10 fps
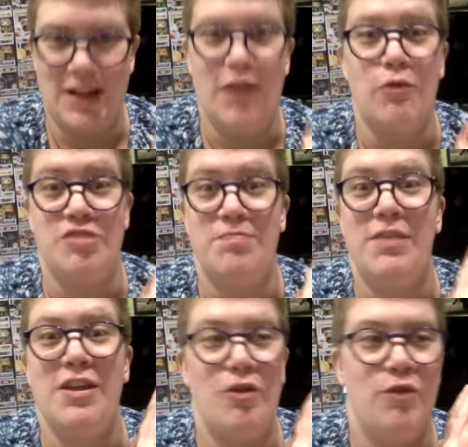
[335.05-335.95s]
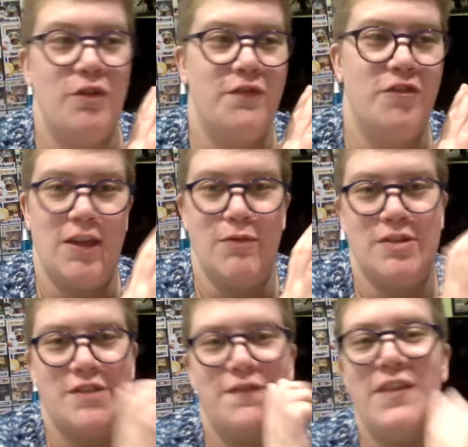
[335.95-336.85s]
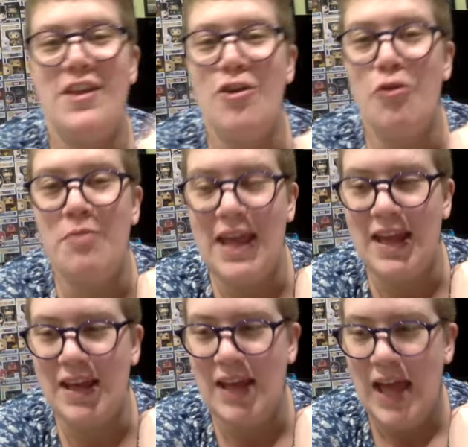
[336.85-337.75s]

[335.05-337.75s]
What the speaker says: It was beautiful. He was fuming.